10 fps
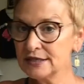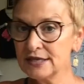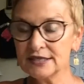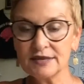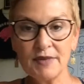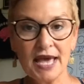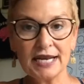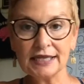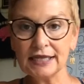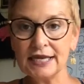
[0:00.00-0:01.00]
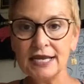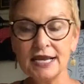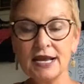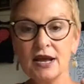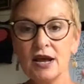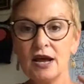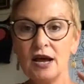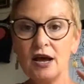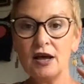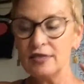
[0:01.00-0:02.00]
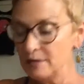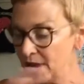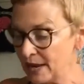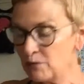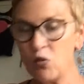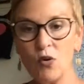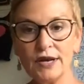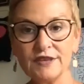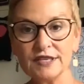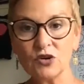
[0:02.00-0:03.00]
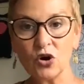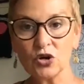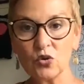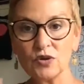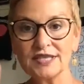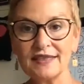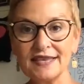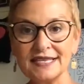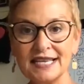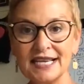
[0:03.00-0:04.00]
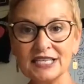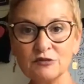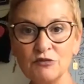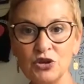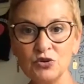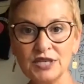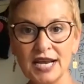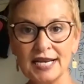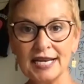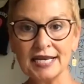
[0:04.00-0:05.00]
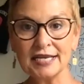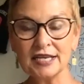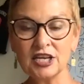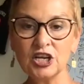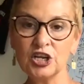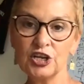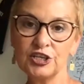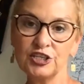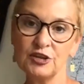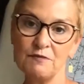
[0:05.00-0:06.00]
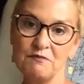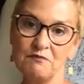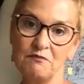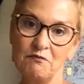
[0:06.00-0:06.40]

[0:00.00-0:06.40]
systematically. The main point of this article is that this thing is mutating to